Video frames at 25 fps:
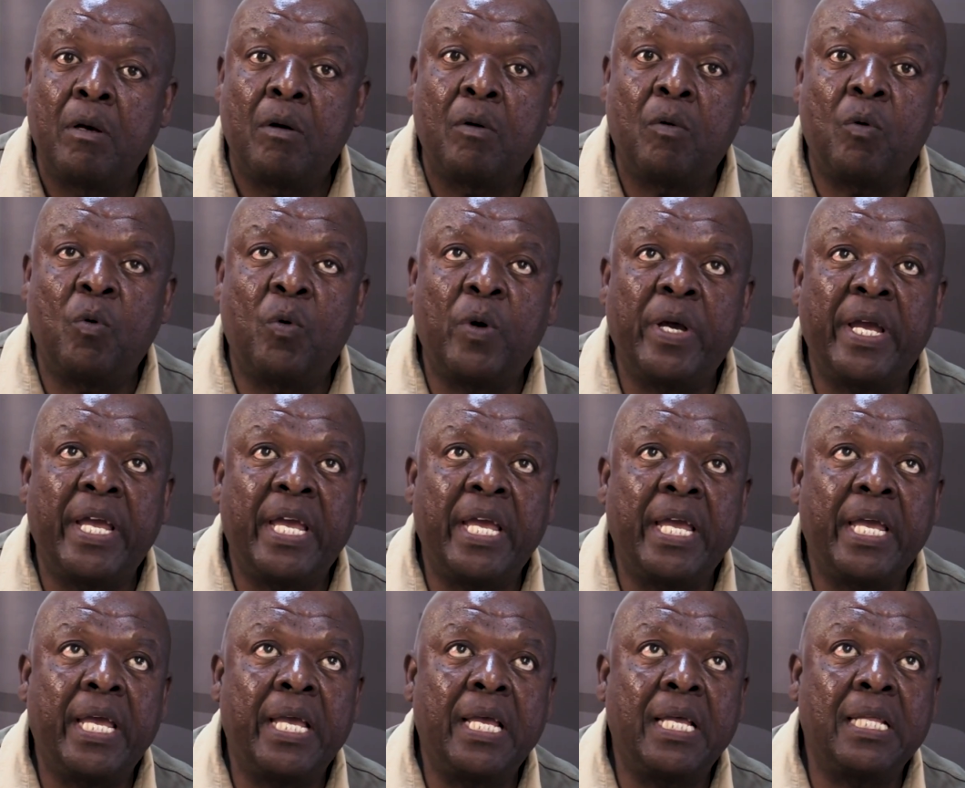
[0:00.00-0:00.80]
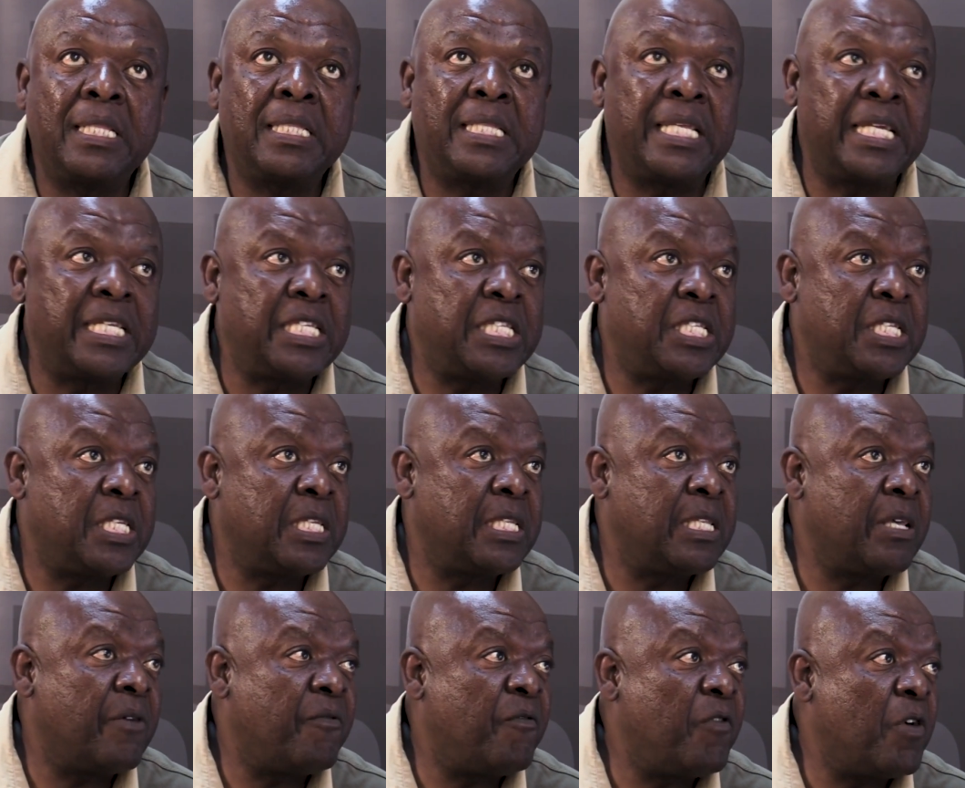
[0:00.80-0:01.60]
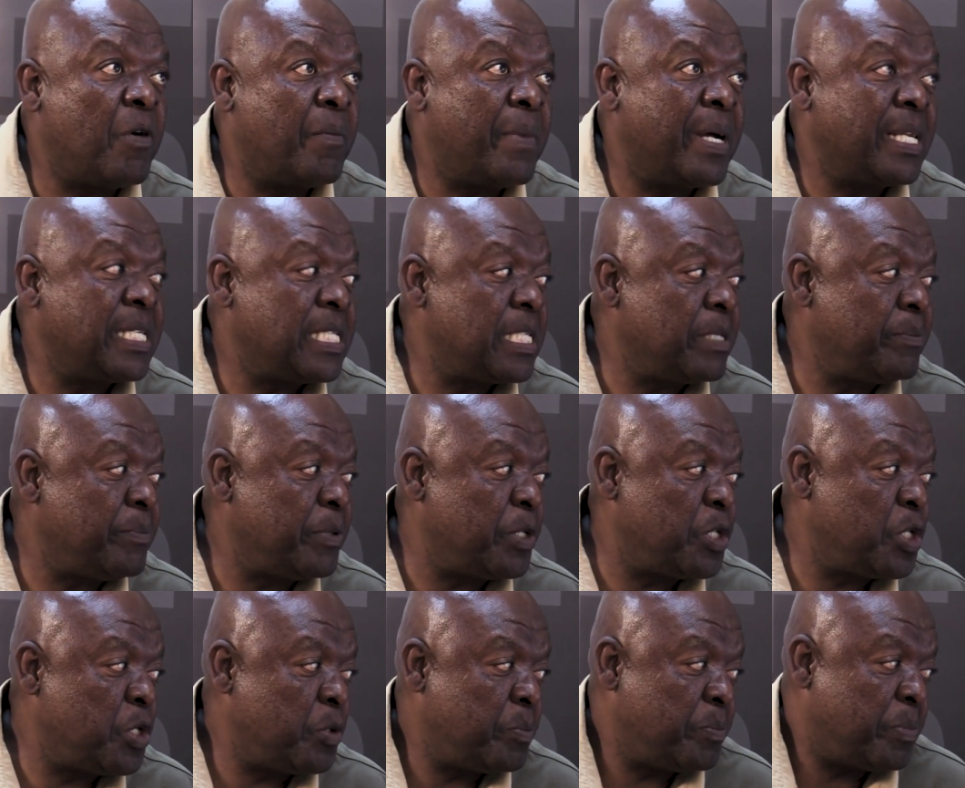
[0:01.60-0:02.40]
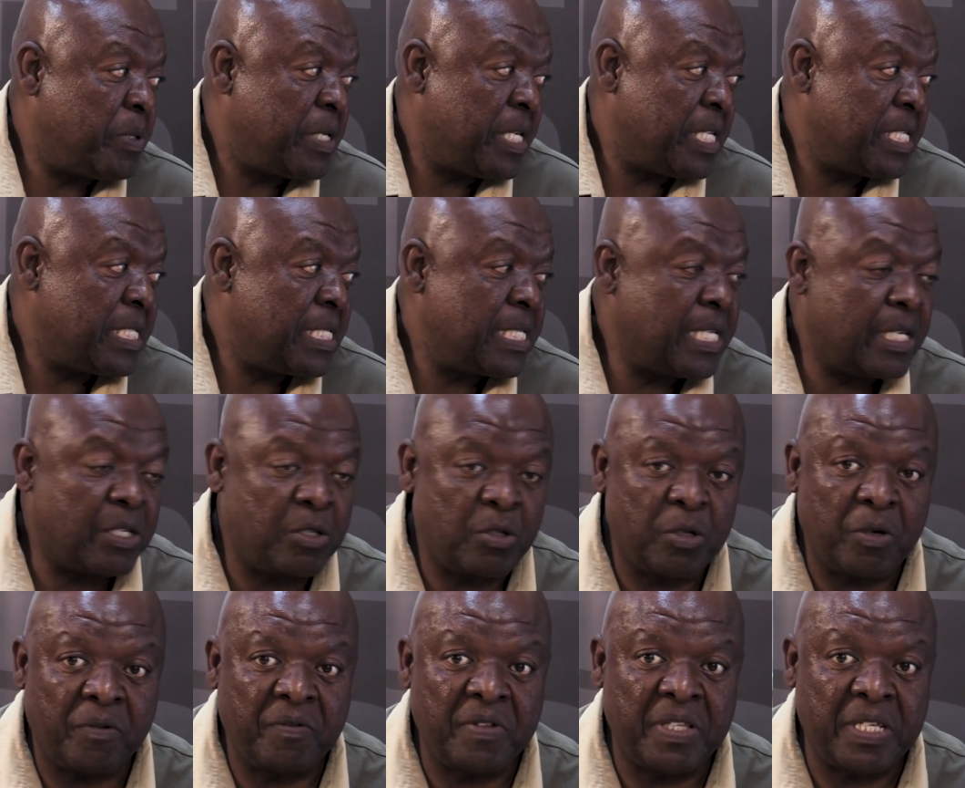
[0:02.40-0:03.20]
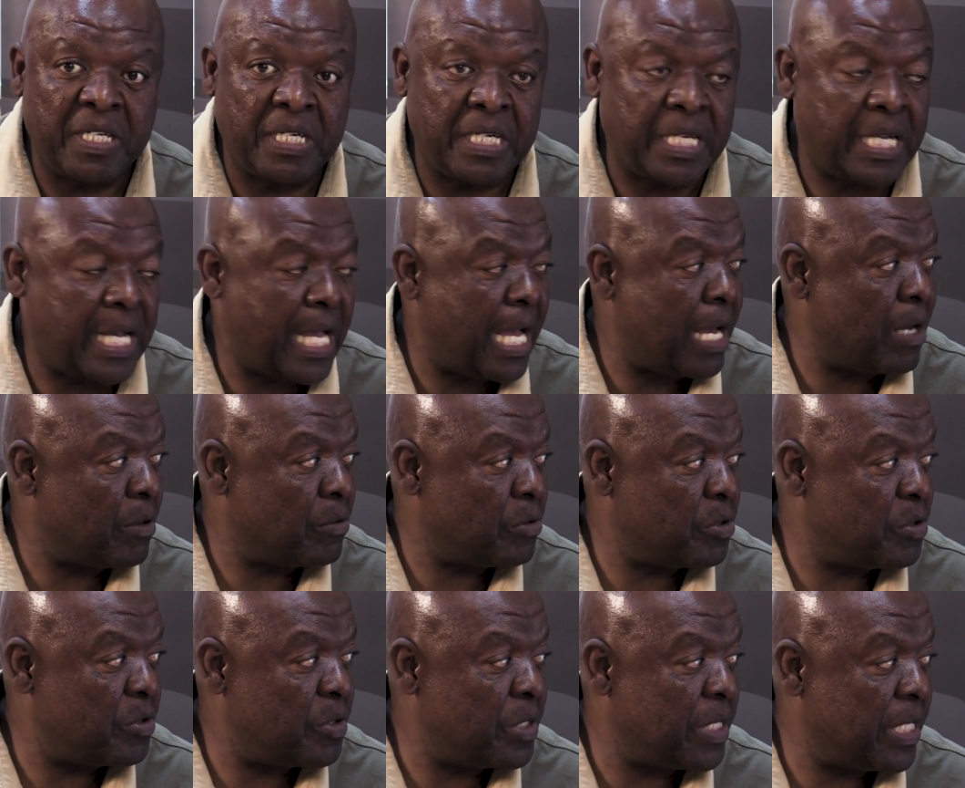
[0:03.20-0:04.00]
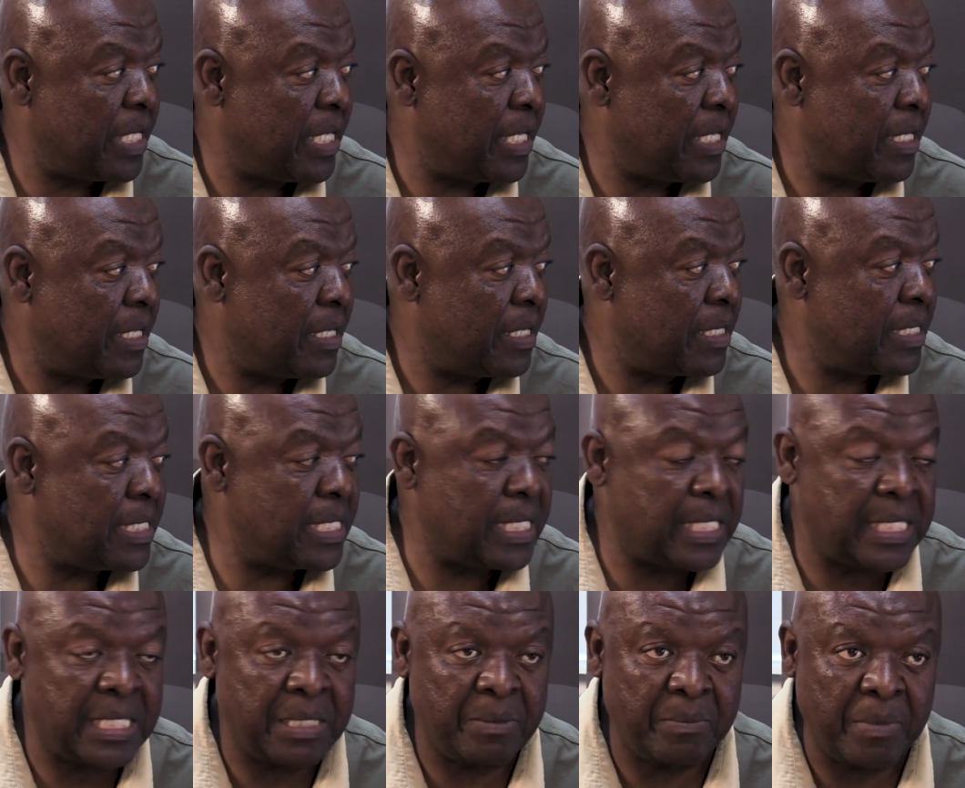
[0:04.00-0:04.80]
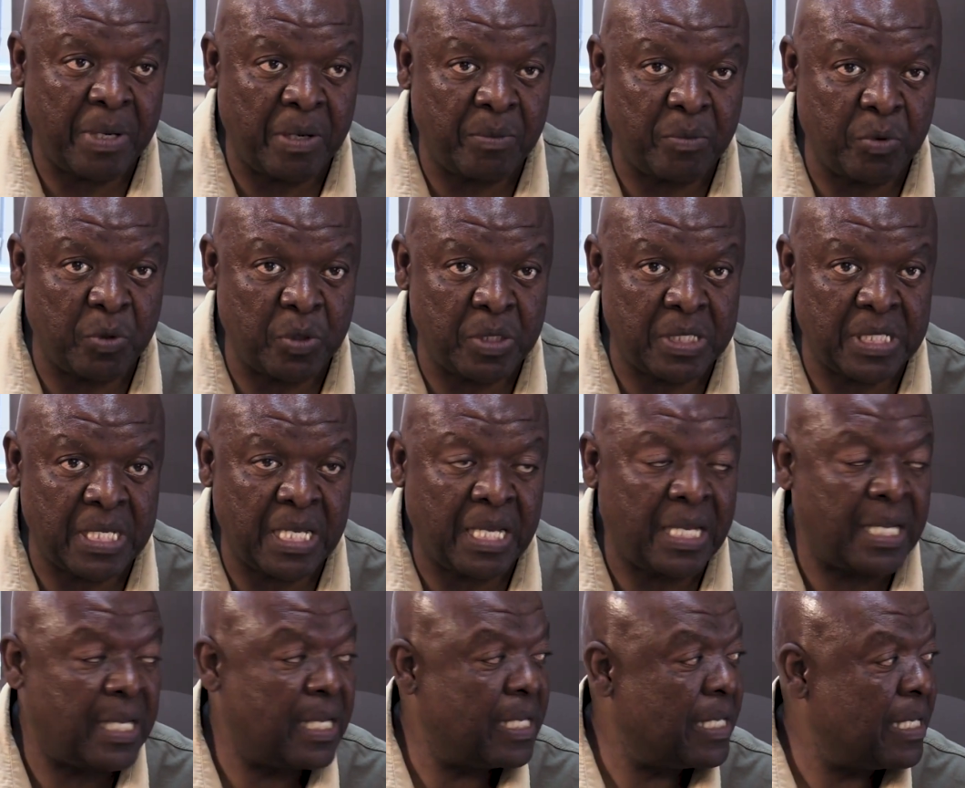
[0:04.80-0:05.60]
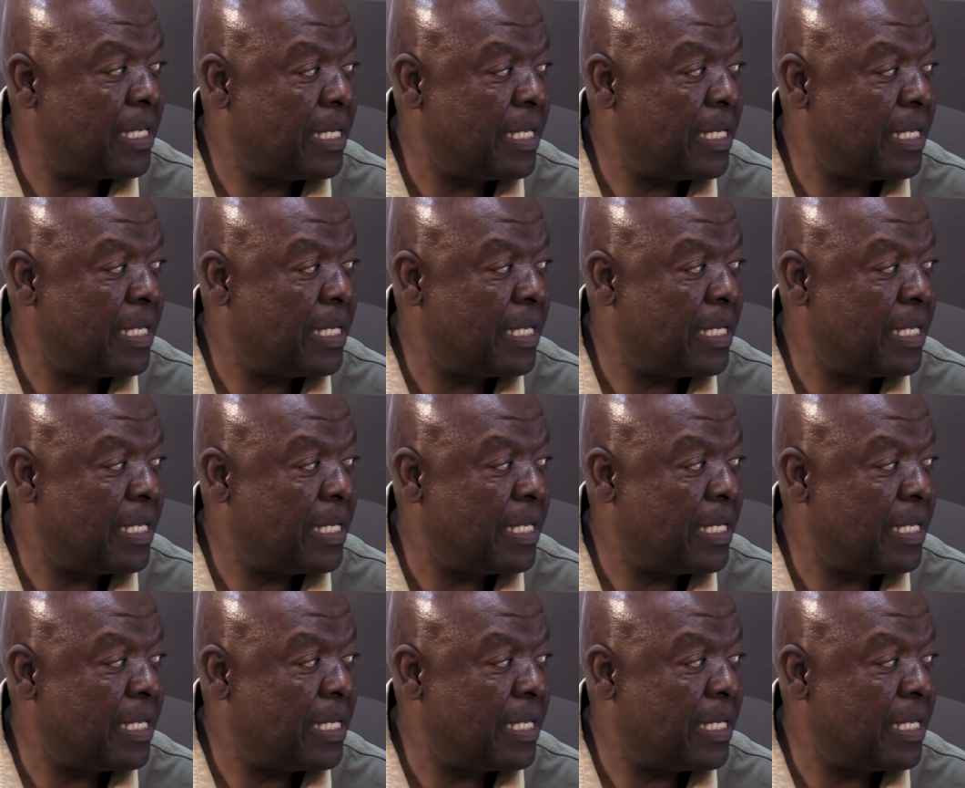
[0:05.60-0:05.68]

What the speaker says: where the former deputy president of the country, Didi Mabuza,